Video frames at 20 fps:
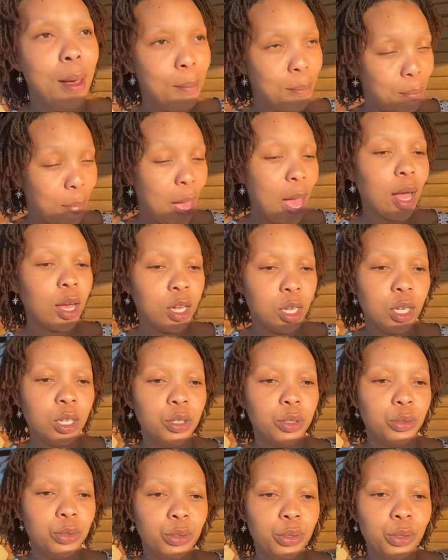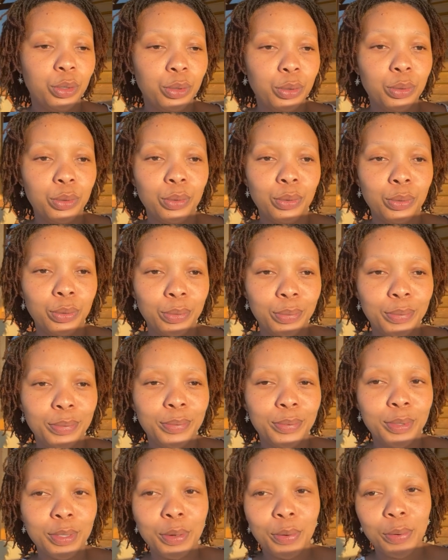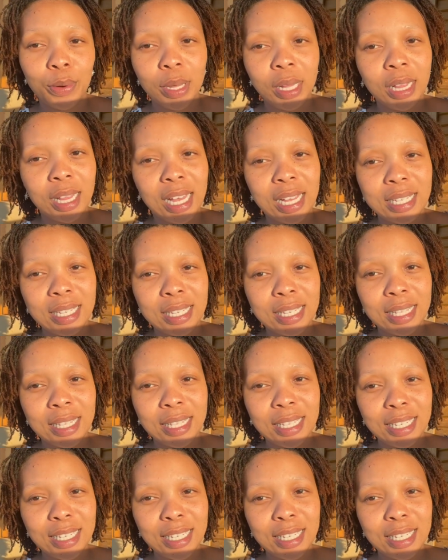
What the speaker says: back to the real hustle,